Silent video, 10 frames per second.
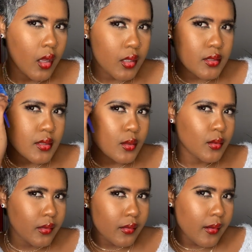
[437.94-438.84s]
it's
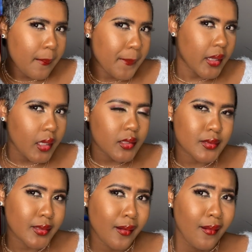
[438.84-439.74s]
not a big
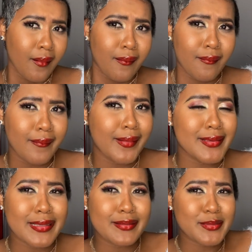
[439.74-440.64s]
deal. Oh
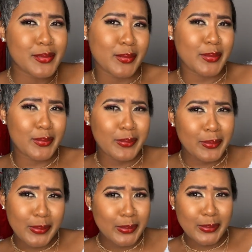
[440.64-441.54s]
guys, I look so
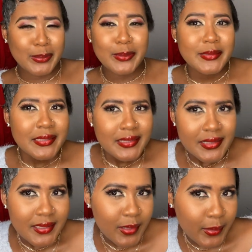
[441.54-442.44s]
cute. Oh.
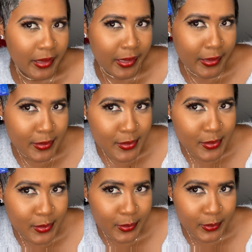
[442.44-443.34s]
Okay,
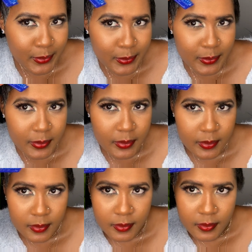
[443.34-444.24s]
so
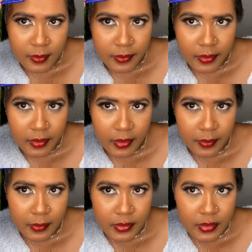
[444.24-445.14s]

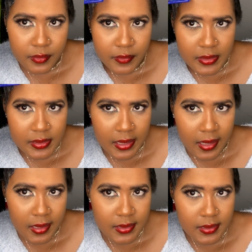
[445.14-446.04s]
let me just fix
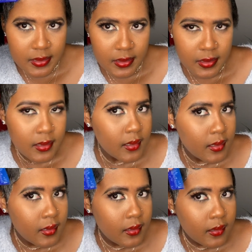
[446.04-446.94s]
that.
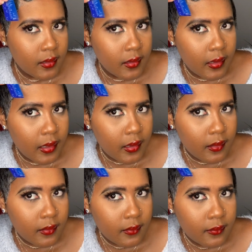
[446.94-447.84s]
Then